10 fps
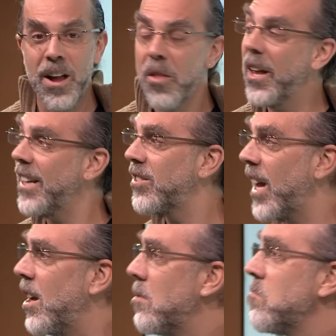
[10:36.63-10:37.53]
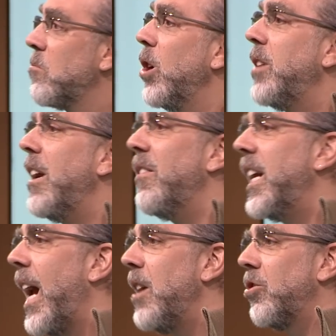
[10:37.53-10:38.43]
Then I say, go take a
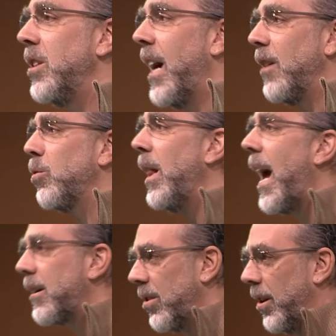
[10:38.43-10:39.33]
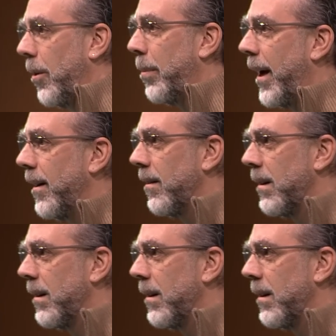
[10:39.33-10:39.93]
vacation, guys, relax a little bit.